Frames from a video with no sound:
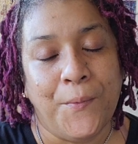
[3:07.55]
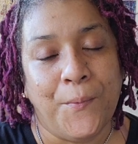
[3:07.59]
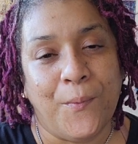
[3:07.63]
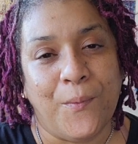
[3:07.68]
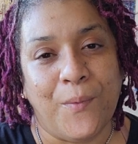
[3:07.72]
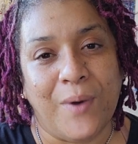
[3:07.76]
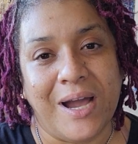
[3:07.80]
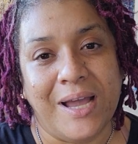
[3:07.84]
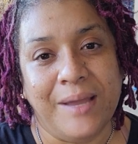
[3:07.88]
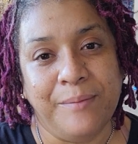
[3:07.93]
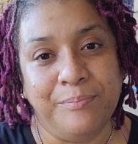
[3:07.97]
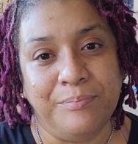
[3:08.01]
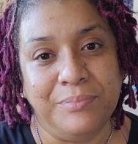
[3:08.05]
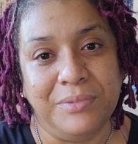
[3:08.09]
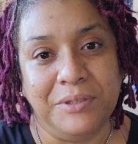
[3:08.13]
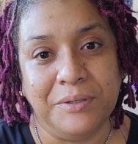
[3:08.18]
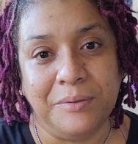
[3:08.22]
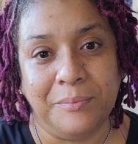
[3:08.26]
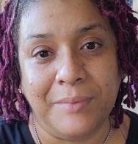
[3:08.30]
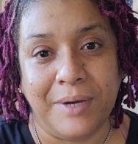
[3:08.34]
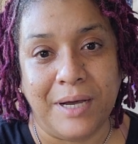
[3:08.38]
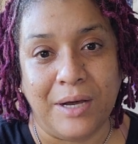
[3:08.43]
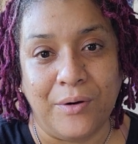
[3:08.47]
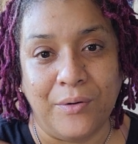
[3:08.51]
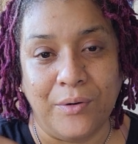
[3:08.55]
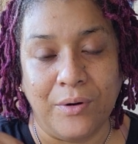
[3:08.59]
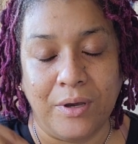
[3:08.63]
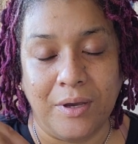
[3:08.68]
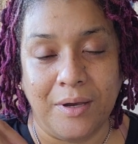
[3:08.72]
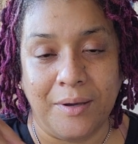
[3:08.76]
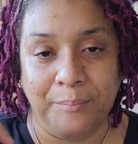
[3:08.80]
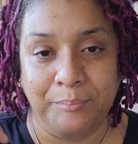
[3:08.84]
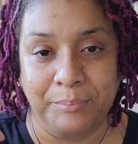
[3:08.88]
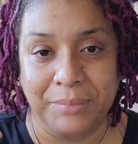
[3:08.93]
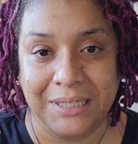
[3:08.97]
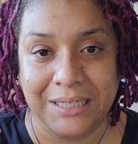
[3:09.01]
wipe them out
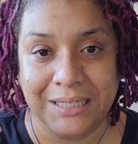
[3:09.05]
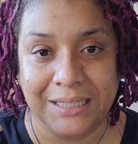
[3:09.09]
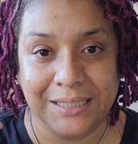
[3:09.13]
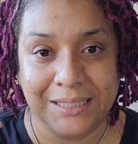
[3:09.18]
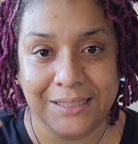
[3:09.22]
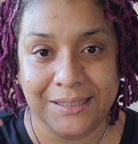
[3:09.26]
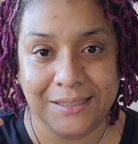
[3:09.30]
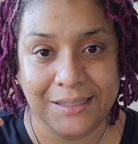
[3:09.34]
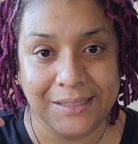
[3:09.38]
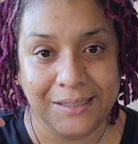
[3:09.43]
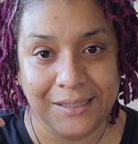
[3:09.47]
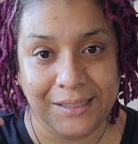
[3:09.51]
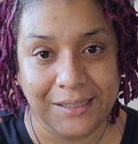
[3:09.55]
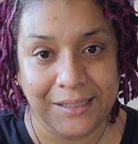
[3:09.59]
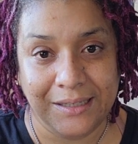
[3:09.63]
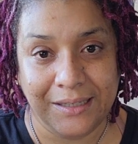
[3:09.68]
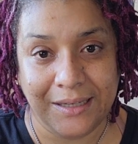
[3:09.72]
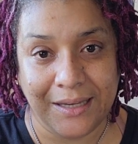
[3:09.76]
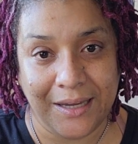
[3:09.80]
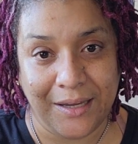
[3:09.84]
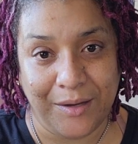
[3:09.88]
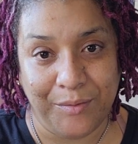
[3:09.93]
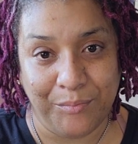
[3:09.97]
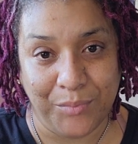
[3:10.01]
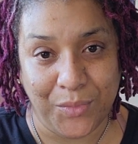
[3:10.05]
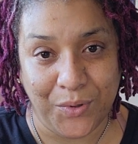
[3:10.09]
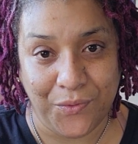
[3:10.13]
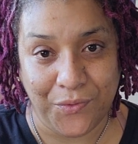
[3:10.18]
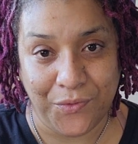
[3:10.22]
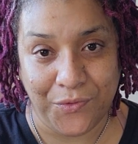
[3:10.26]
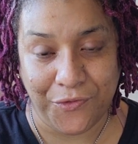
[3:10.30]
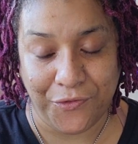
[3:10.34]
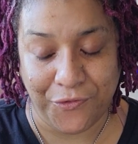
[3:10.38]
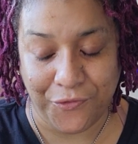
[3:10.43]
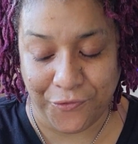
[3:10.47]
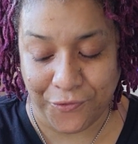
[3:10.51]
completely and
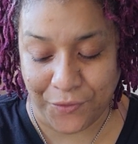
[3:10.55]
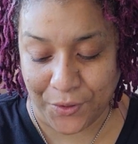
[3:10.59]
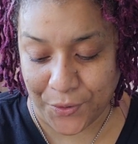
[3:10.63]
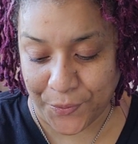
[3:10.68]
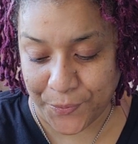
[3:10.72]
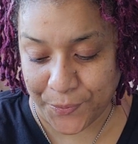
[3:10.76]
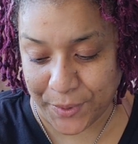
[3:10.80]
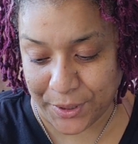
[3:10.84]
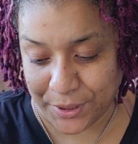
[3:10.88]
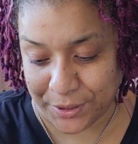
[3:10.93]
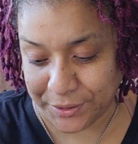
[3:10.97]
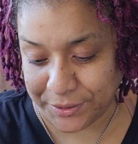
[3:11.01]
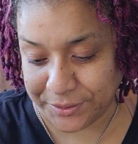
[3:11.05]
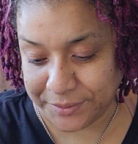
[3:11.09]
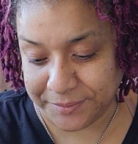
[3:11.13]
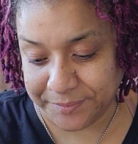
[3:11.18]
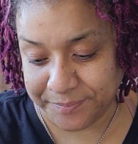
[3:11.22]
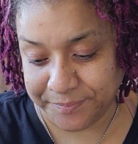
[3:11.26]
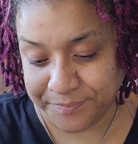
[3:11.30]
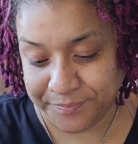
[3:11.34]
move forward.